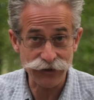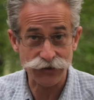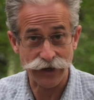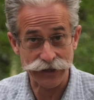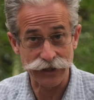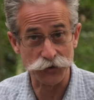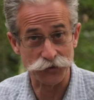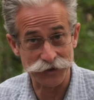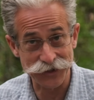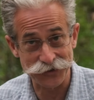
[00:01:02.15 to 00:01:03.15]
so I can go some
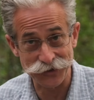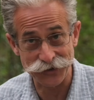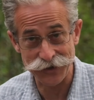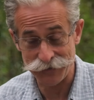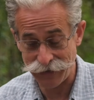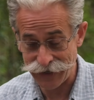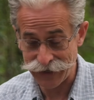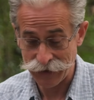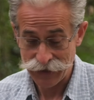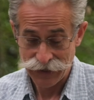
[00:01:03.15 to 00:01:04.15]
distance on the
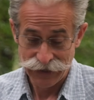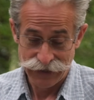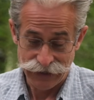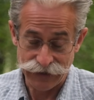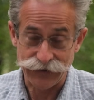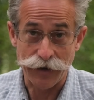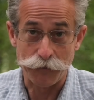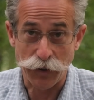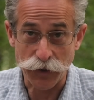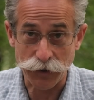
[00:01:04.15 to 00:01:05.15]
bike. It's got
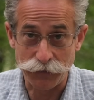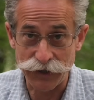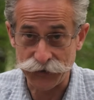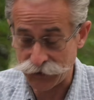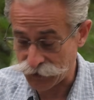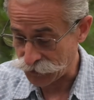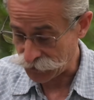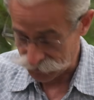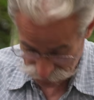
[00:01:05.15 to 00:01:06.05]
bark busters.